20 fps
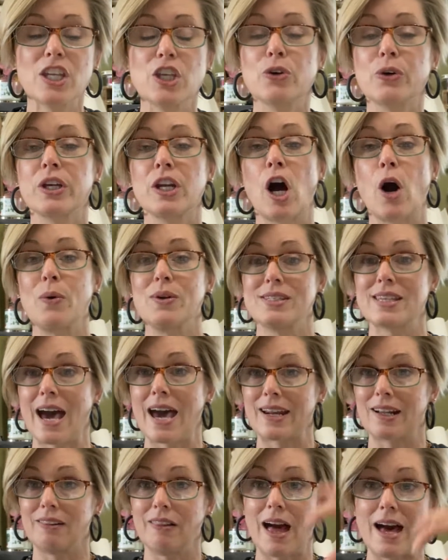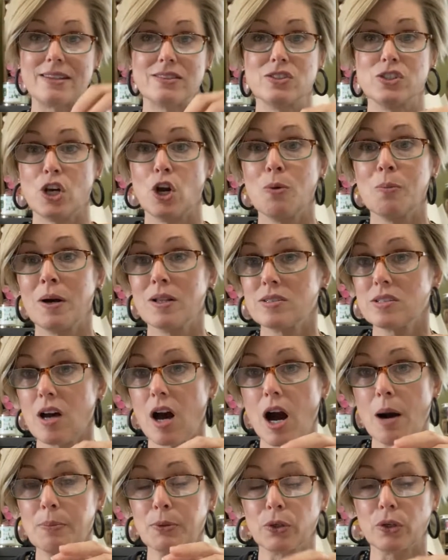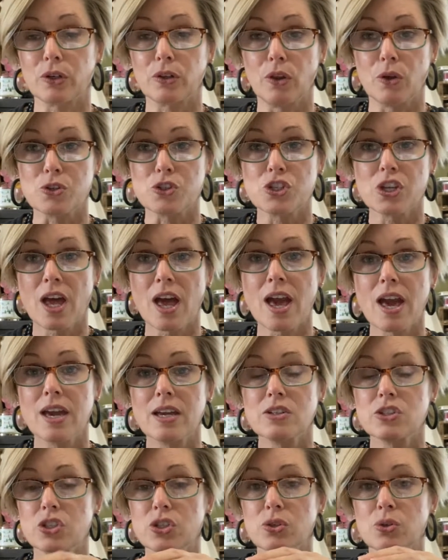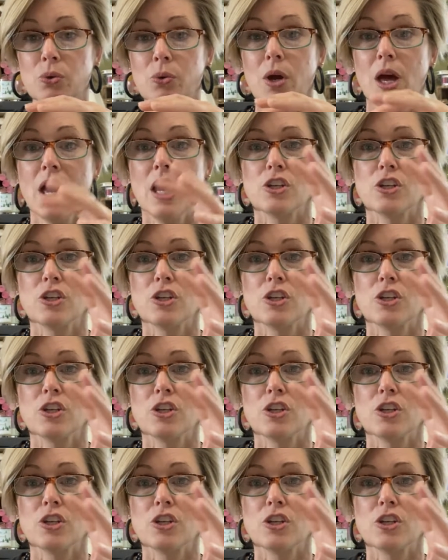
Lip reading: You can always add a glass dome on top or a cloche to